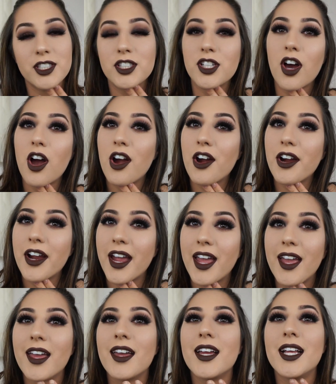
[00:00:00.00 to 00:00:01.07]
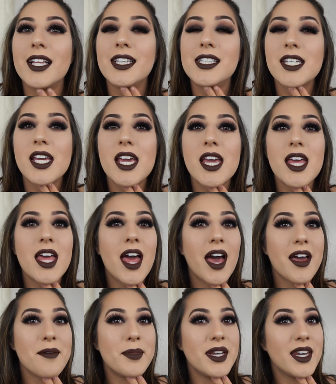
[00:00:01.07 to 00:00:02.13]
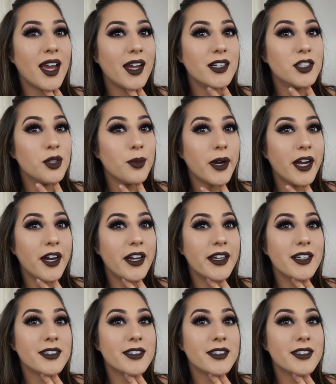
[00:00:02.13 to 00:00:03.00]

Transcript: Star and I've been dying to wear it.